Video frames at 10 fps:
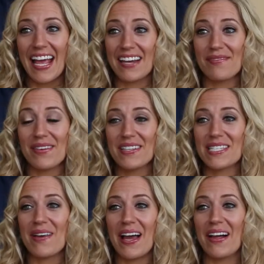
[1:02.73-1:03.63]
and he made me
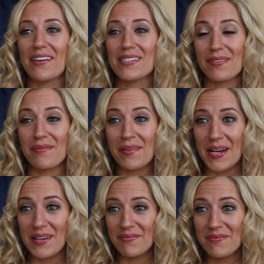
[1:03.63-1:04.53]
smile. I was with my
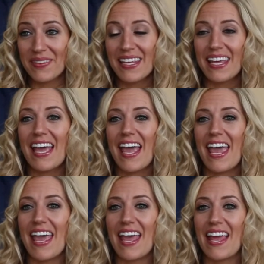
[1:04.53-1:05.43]
mom
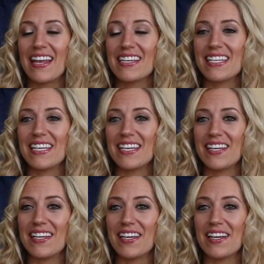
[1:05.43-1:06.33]
and
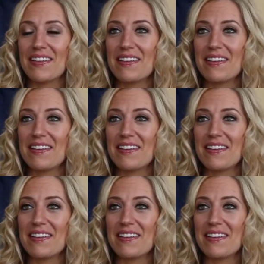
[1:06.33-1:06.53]
he,